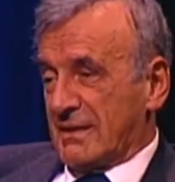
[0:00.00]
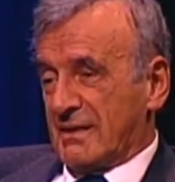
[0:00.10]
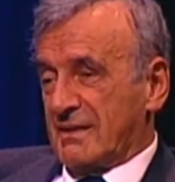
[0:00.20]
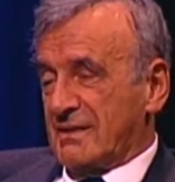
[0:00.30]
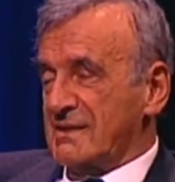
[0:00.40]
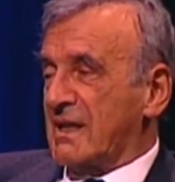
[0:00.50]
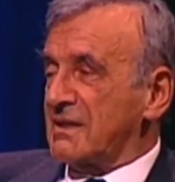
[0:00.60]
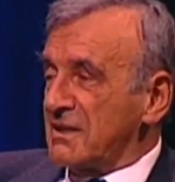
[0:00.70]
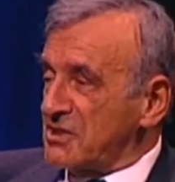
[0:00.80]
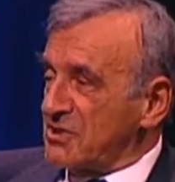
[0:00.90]
And he said, I'll
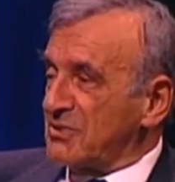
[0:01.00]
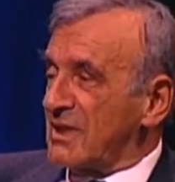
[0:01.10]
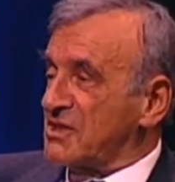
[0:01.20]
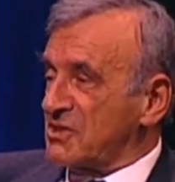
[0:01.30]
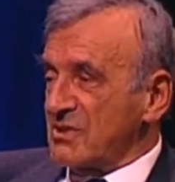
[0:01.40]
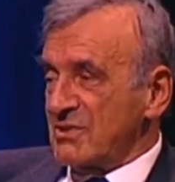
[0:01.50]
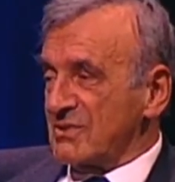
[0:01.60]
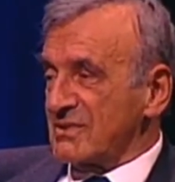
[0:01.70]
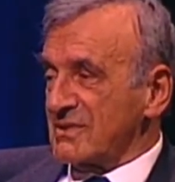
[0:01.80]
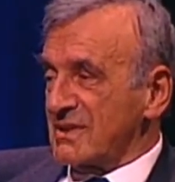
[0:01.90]
teach you, I'll show you.
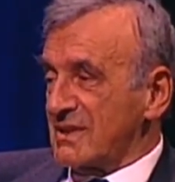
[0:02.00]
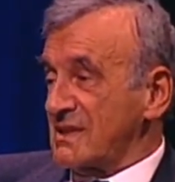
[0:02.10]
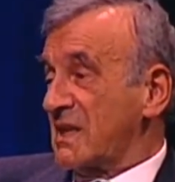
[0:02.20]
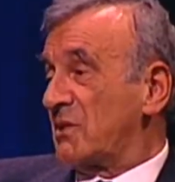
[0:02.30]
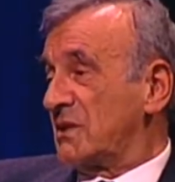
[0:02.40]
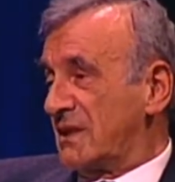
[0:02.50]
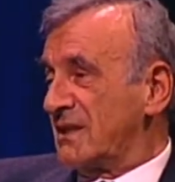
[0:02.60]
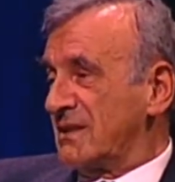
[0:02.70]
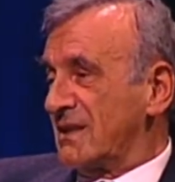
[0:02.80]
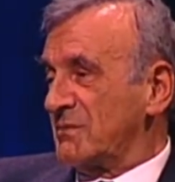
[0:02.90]
And that's how I
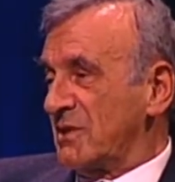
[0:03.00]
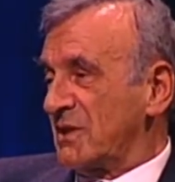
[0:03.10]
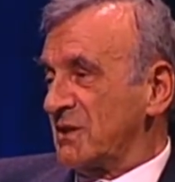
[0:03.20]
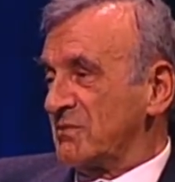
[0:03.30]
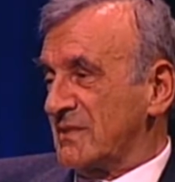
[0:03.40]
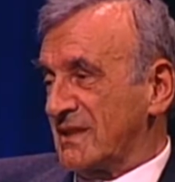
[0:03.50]
really I became.